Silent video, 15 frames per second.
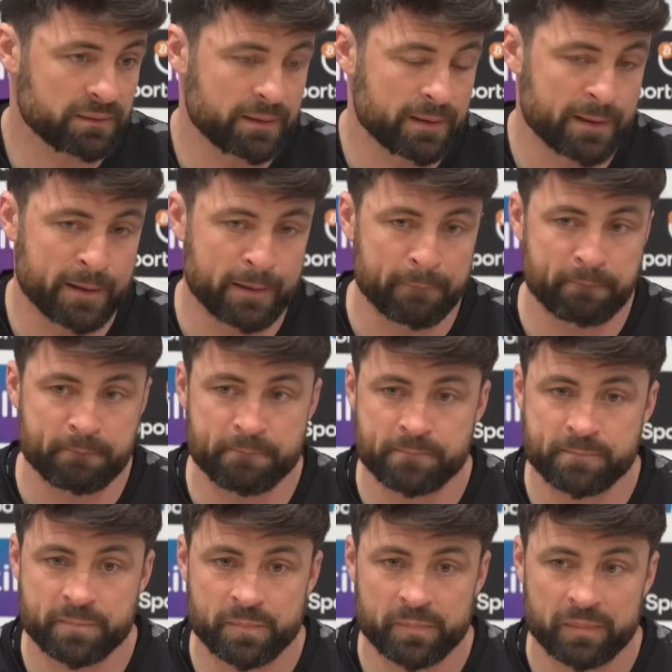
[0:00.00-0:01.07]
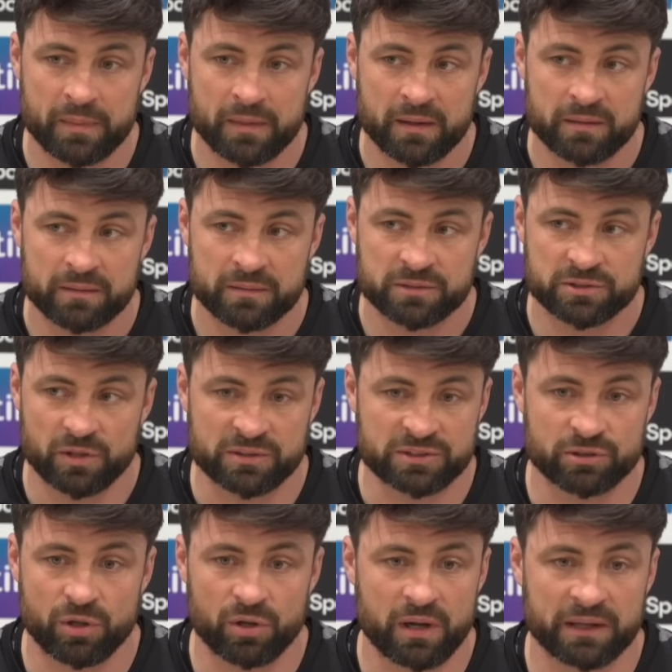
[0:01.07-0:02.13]
So it's
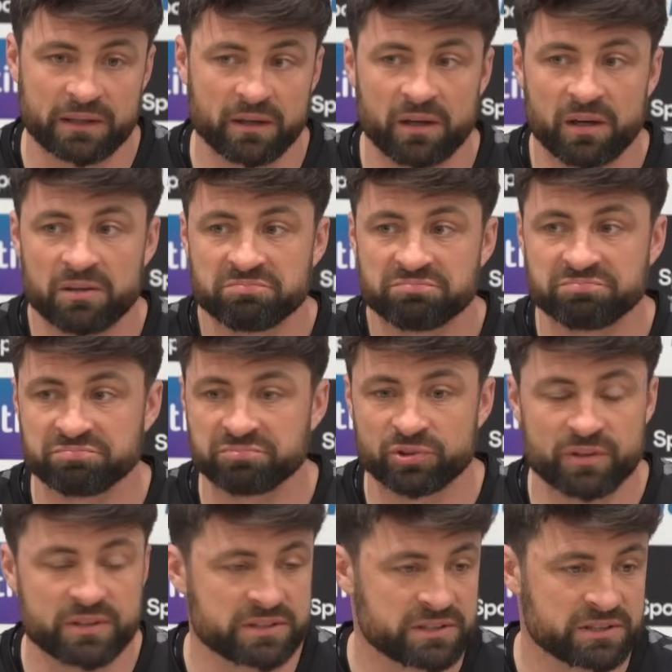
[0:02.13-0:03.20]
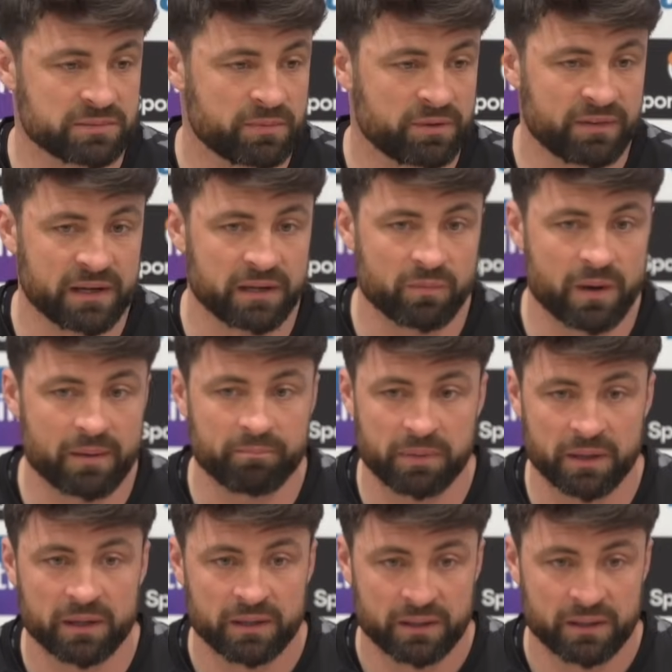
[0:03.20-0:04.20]
not like a criticism of anyone, but